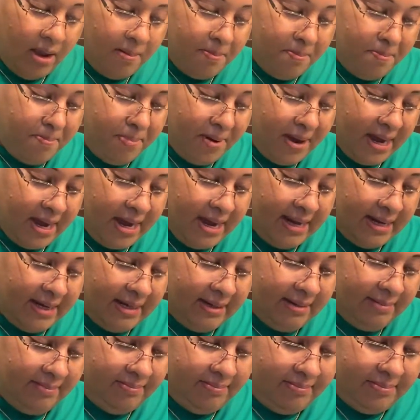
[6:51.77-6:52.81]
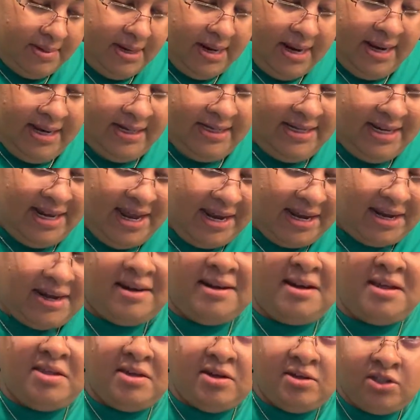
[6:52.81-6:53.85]
but it's like
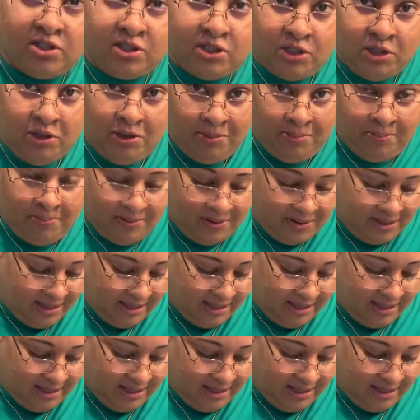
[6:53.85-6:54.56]
another soup.